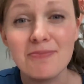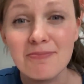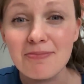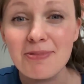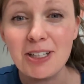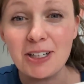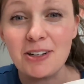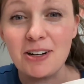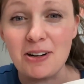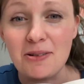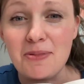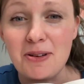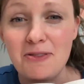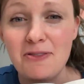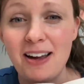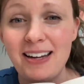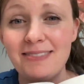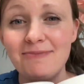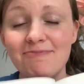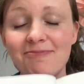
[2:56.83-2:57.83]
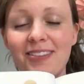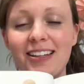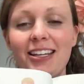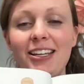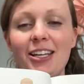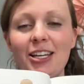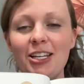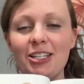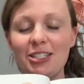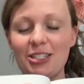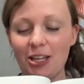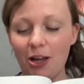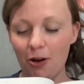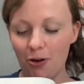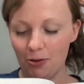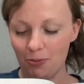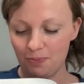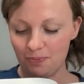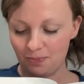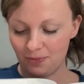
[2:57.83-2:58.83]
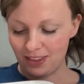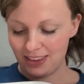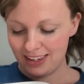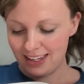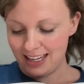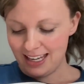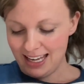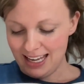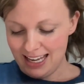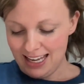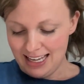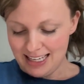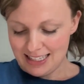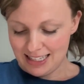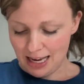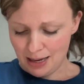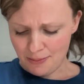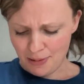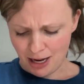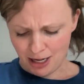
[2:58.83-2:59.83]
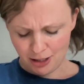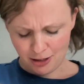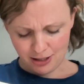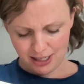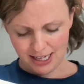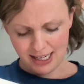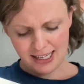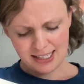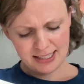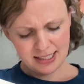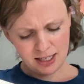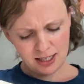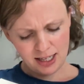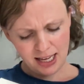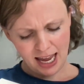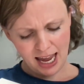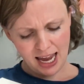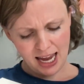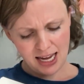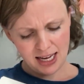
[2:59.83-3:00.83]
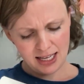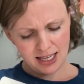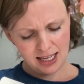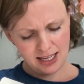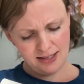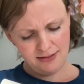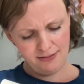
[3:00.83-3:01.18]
you're going to be fine. So, I'm hungry. Is there cake?